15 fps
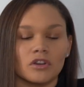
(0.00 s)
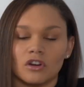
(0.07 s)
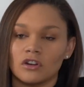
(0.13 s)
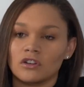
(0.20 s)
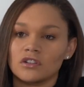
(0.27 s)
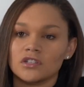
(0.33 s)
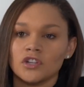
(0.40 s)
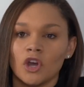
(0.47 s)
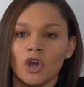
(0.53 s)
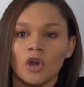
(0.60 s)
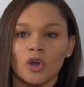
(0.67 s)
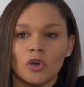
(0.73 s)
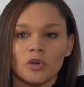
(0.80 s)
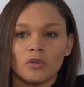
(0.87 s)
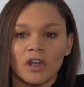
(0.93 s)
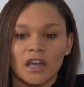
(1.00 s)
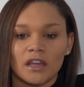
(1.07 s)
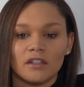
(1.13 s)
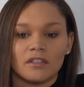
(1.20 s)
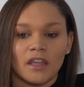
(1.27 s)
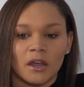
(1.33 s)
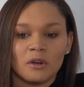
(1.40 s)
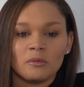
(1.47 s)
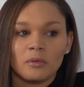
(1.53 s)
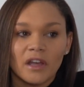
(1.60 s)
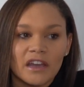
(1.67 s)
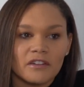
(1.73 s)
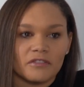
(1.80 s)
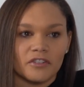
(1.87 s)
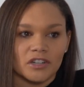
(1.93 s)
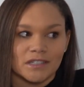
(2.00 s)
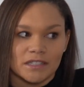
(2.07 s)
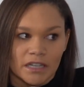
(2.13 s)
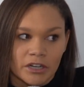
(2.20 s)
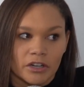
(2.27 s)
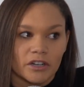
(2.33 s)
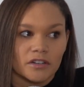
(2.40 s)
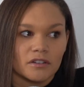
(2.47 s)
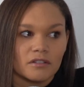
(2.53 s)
girls who like, they were playing for dinner